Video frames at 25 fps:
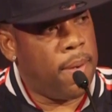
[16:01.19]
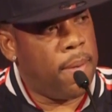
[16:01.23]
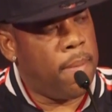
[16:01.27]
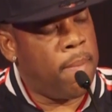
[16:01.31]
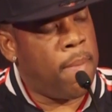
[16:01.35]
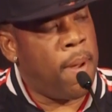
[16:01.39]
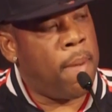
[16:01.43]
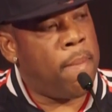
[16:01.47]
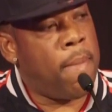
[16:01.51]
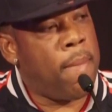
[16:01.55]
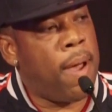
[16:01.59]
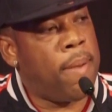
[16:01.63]

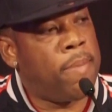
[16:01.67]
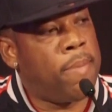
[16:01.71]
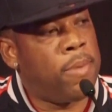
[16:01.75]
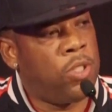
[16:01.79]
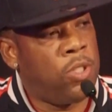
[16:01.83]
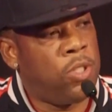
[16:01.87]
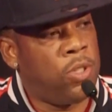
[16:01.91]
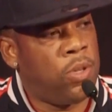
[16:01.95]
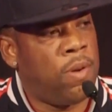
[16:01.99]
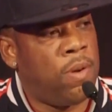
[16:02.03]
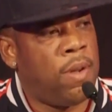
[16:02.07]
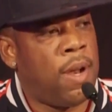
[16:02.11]
My mama
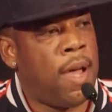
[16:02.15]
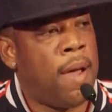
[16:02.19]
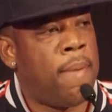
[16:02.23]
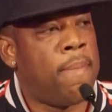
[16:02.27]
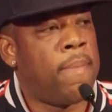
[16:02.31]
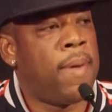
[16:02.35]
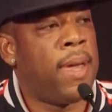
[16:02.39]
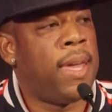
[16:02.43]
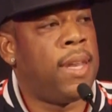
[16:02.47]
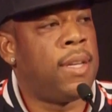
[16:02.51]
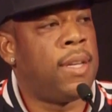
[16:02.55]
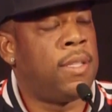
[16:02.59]
told our
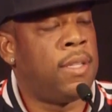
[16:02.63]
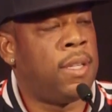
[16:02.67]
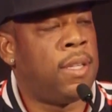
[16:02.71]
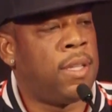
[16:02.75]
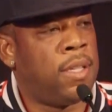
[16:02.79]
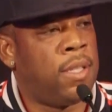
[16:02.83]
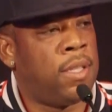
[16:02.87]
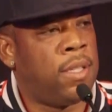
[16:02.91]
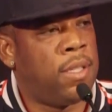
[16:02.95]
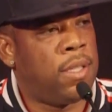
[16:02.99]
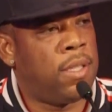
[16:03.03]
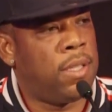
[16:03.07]

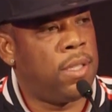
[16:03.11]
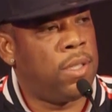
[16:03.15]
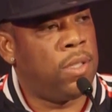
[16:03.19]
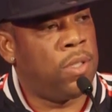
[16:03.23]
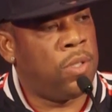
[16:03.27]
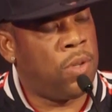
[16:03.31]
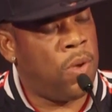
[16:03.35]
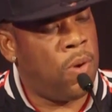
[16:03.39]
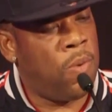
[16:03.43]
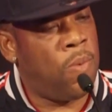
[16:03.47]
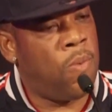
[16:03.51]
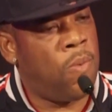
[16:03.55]
managers,
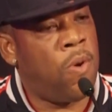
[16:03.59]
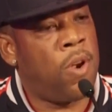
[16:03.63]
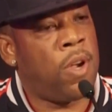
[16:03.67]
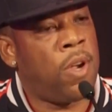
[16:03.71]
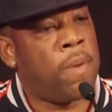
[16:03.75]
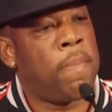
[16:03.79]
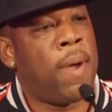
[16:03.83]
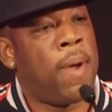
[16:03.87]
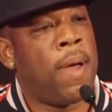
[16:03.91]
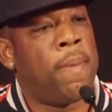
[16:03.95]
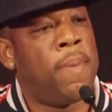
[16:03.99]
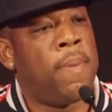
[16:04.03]
don't
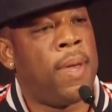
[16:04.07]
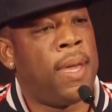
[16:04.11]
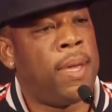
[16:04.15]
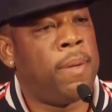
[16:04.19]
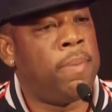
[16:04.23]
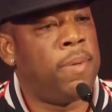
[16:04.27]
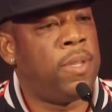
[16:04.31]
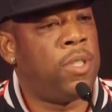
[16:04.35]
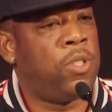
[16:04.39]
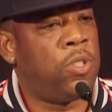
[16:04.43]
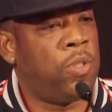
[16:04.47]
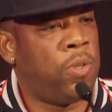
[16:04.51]
work my
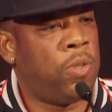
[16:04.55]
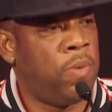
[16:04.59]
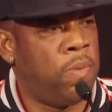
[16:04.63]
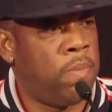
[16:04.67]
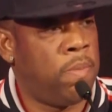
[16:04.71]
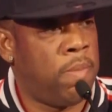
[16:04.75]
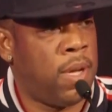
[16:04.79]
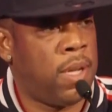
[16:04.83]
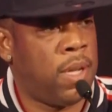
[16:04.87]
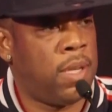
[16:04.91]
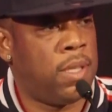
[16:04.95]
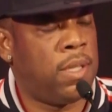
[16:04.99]
babies too
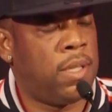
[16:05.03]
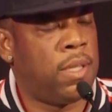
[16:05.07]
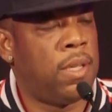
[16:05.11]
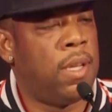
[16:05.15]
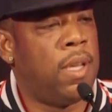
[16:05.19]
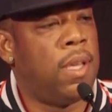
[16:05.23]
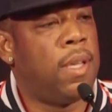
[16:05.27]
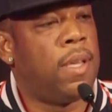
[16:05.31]
much.